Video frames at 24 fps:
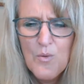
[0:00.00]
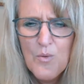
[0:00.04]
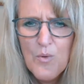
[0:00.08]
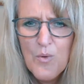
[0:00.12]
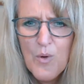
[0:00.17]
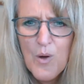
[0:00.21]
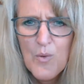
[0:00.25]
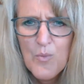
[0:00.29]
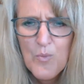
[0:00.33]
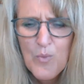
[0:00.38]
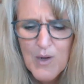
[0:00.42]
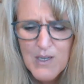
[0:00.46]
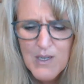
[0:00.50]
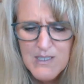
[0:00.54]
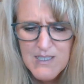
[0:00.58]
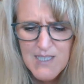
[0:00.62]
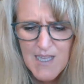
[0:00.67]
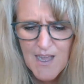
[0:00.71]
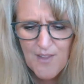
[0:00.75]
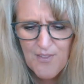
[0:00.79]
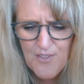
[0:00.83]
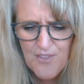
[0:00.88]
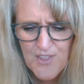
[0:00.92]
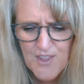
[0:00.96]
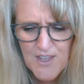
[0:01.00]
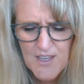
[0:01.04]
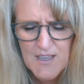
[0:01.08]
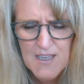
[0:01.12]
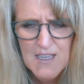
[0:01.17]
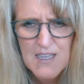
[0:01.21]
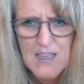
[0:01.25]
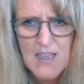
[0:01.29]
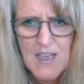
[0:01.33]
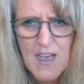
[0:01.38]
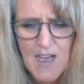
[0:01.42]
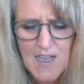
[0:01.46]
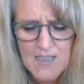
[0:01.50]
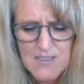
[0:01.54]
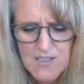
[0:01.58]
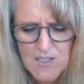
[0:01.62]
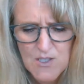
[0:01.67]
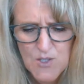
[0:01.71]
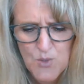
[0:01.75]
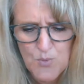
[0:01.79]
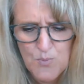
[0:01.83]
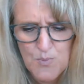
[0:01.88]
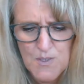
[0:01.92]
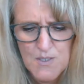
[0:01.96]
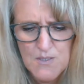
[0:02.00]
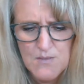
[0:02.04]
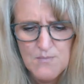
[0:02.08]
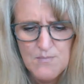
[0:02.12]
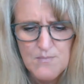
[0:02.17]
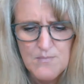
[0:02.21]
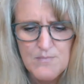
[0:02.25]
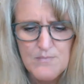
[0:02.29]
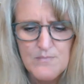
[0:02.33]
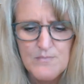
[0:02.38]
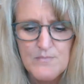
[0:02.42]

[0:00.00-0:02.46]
"What was that thing?" he asked Lupin.